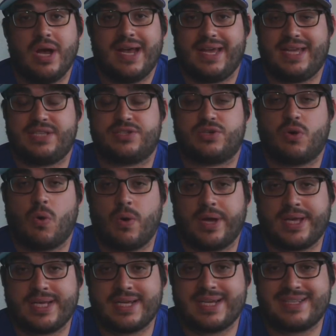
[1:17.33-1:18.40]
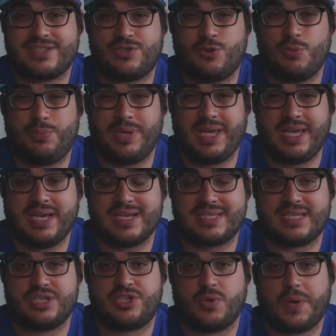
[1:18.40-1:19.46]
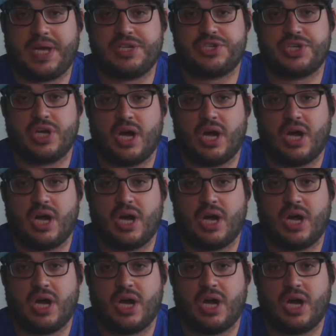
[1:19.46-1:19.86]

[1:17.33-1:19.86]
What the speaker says: It's going to be a situation